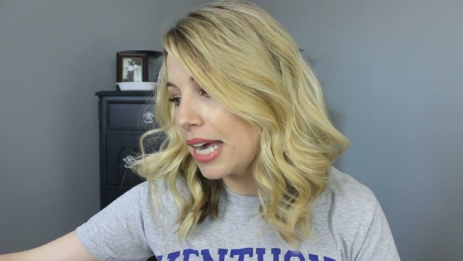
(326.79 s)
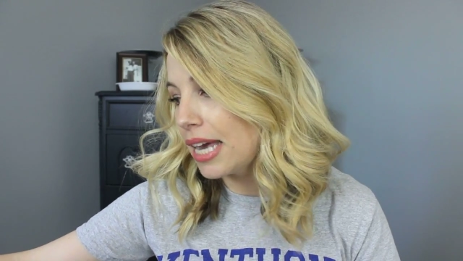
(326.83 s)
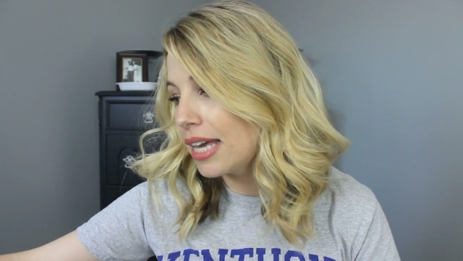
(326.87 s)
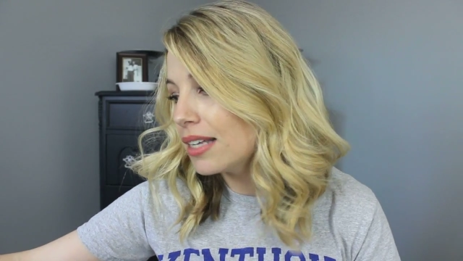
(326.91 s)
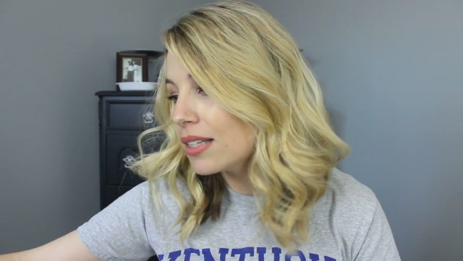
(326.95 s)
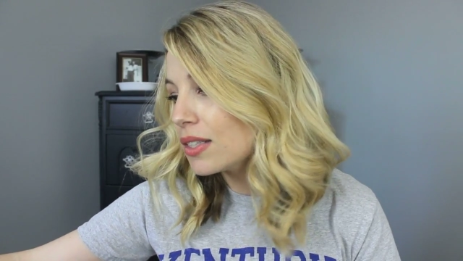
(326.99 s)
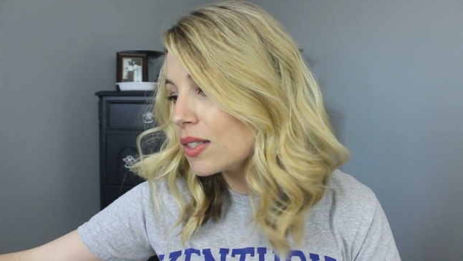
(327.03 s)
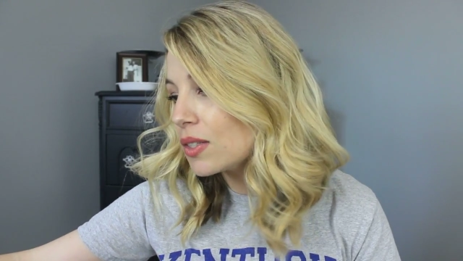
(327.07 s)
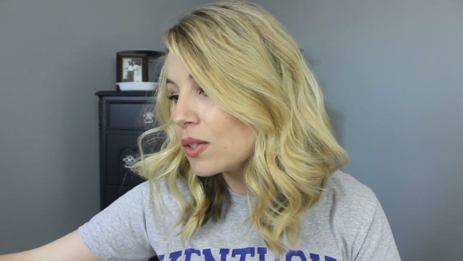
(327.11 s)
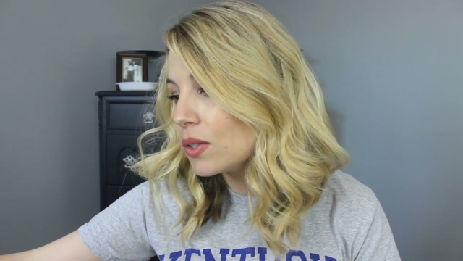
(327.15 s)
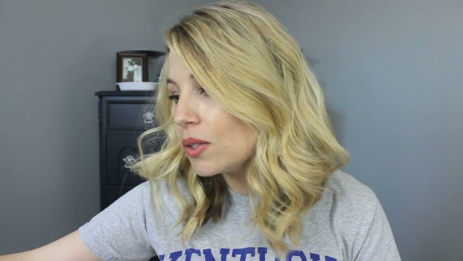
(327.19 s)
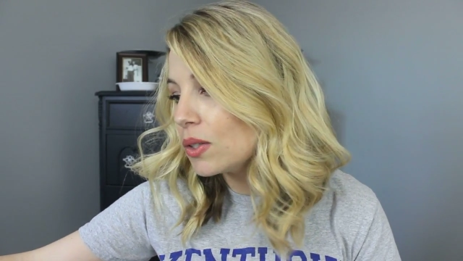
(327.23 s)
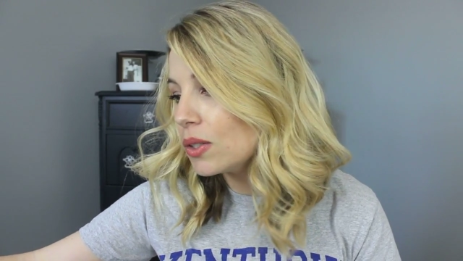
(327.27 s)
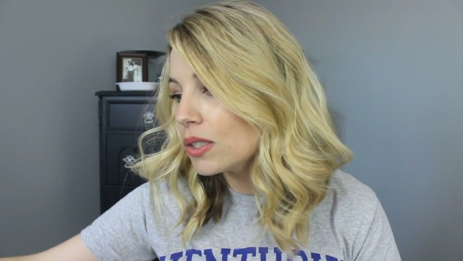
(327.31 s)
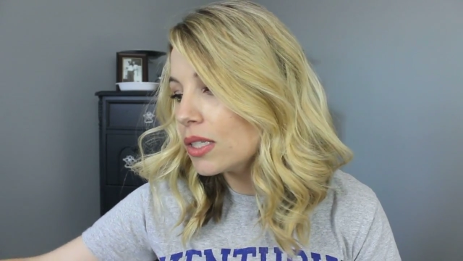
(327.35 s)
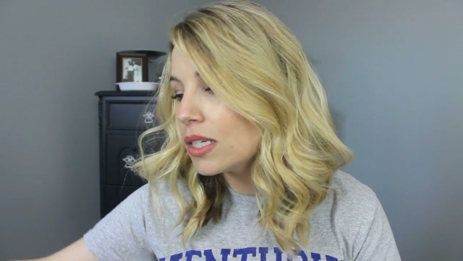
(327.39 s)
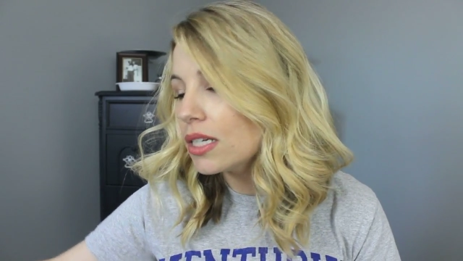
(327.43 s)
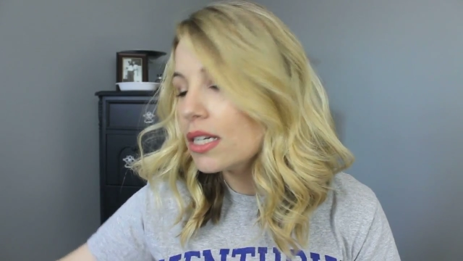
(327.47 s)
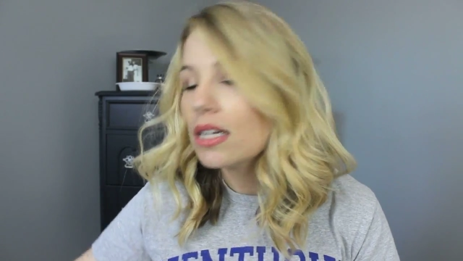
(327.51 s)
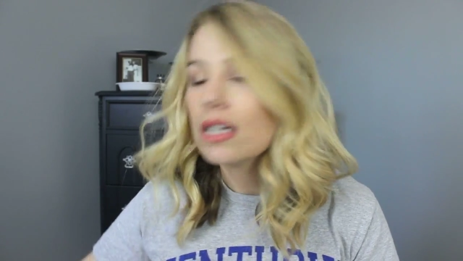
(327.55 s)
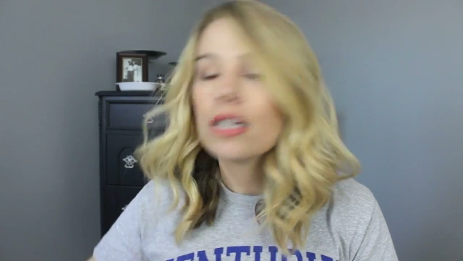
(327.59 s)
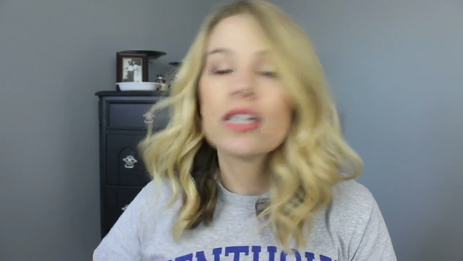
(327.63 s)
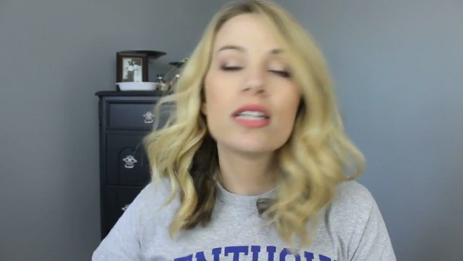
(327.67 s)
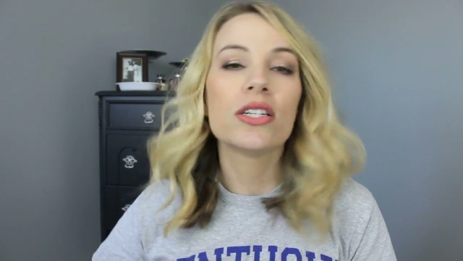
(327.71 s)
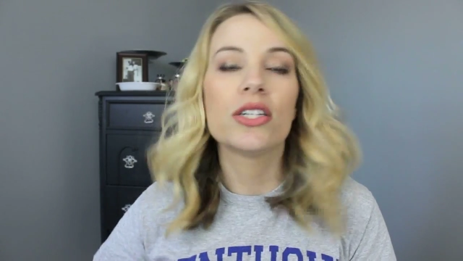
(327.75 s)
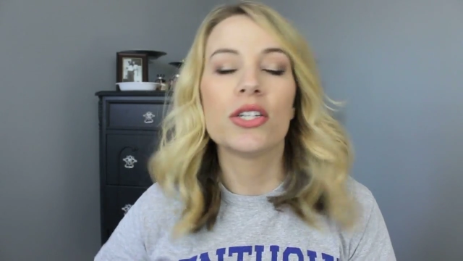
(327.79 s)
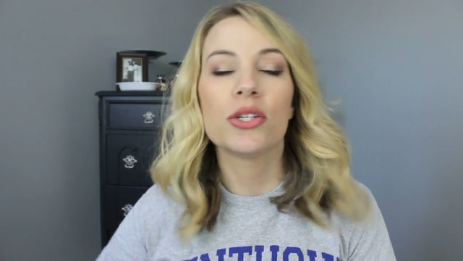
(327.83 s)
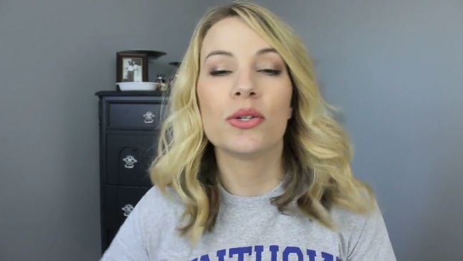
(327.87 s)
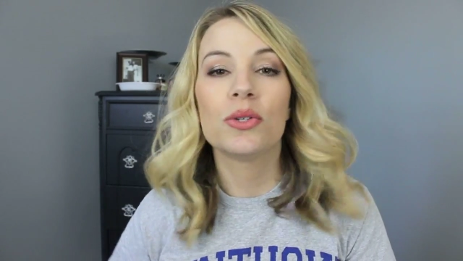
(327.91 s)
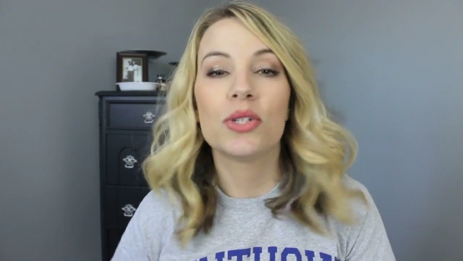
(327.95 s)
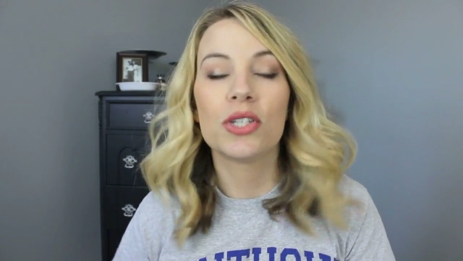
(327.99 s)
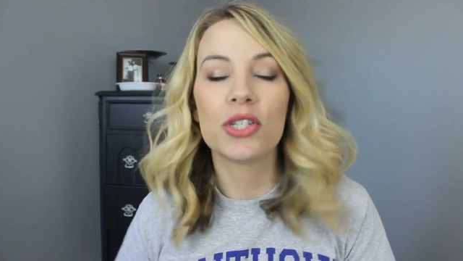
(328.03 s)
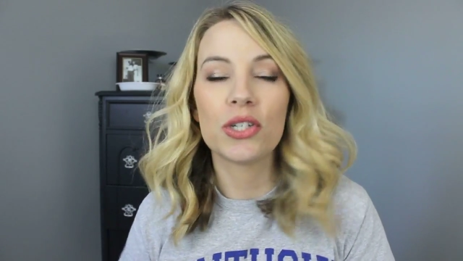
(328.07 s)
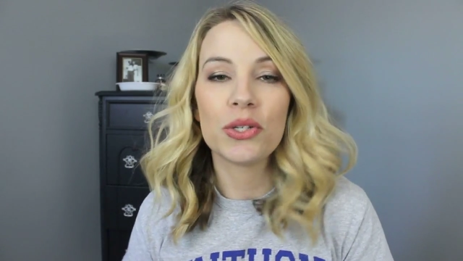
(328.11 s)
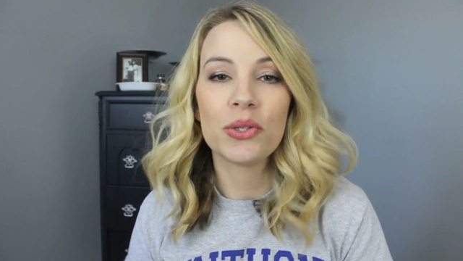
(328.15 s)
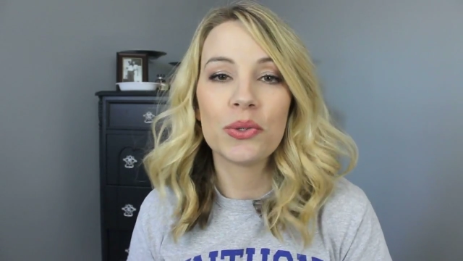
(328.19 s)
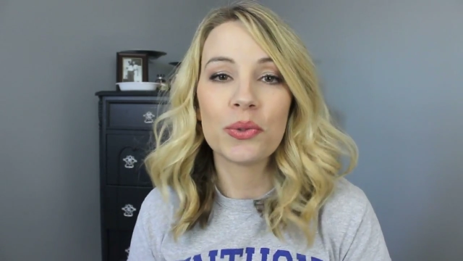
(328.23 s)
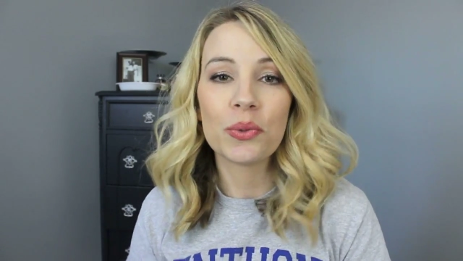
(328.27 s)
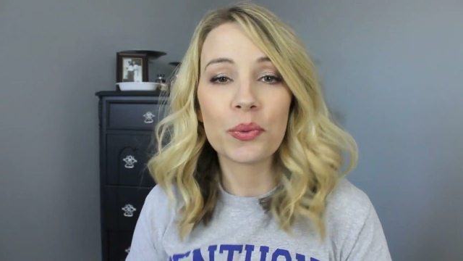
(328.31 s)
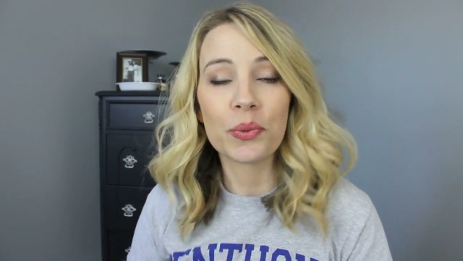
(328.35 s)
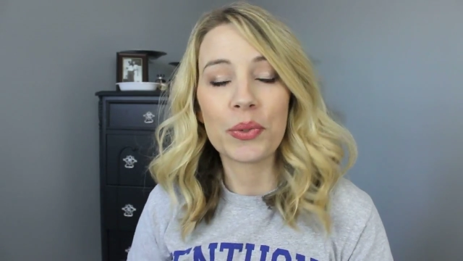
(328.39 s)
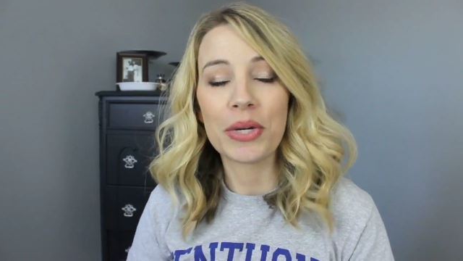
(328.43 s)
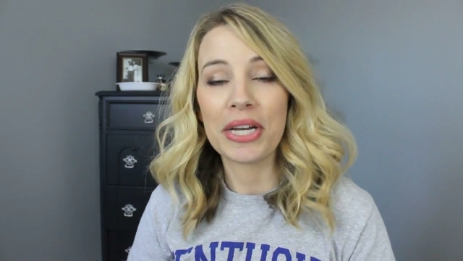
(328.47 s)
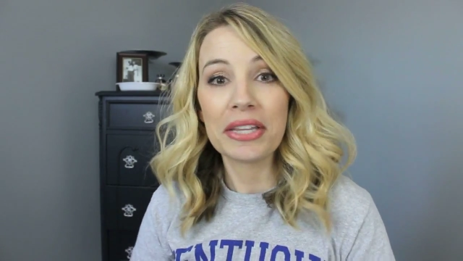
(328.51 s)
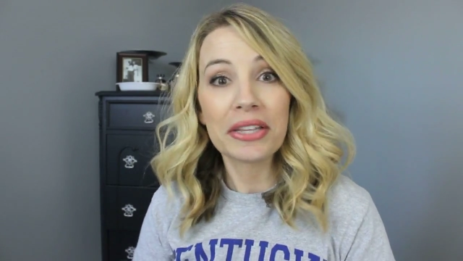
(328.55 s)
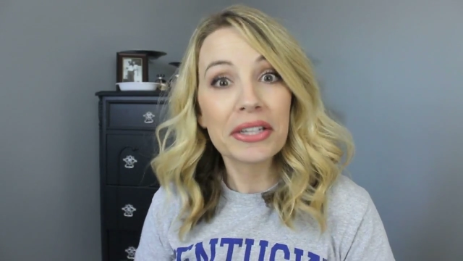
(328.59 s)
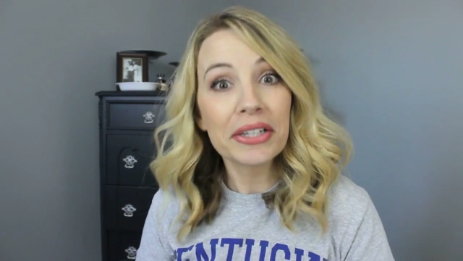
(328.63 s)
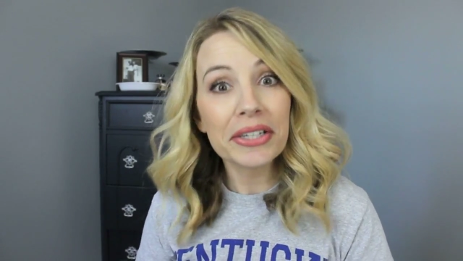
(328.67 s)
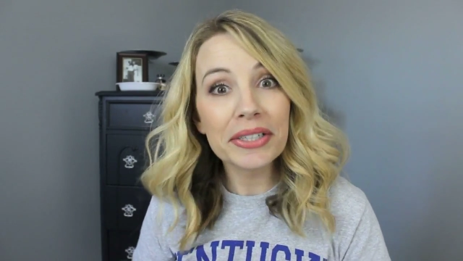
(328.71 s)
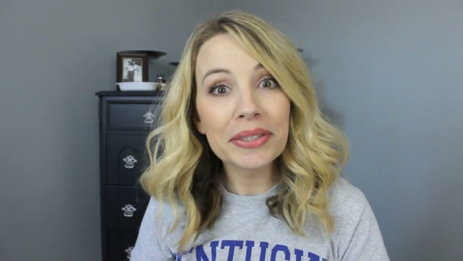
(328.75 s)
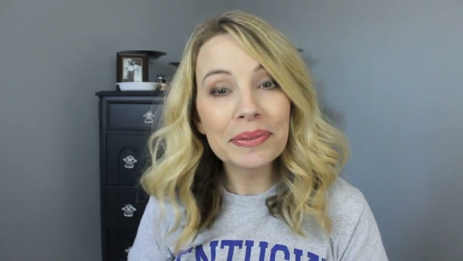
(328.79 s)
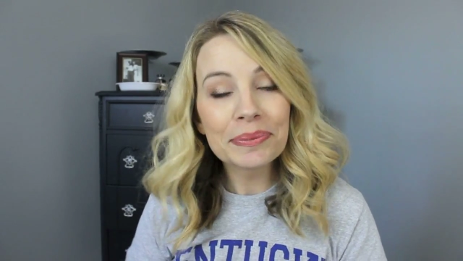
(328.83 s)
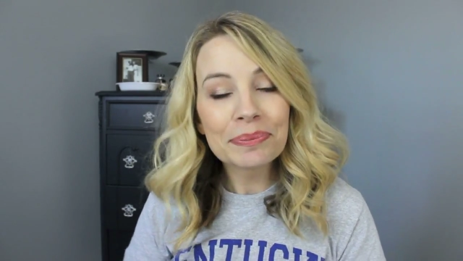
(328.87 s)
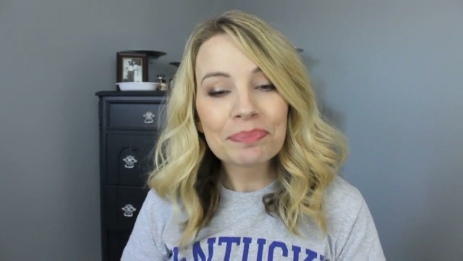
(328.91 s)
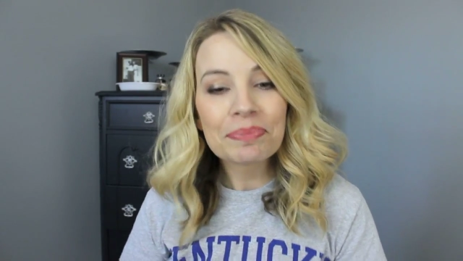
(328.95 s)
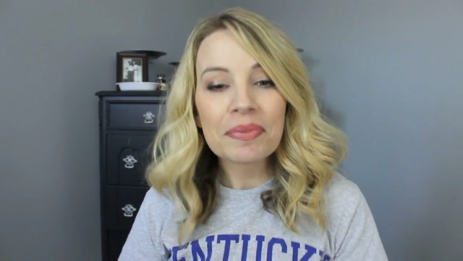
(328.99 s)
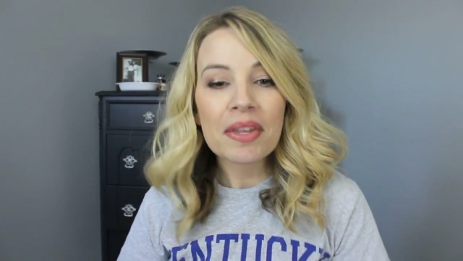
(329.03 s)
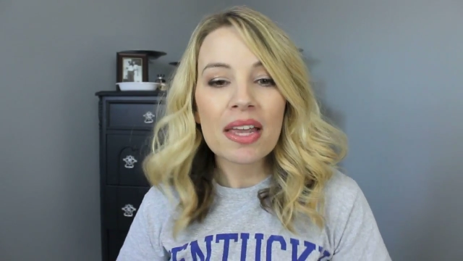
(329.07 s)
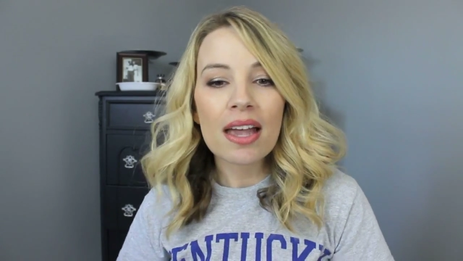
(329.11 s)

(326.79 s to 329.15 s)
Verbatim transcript: canceled due to weather,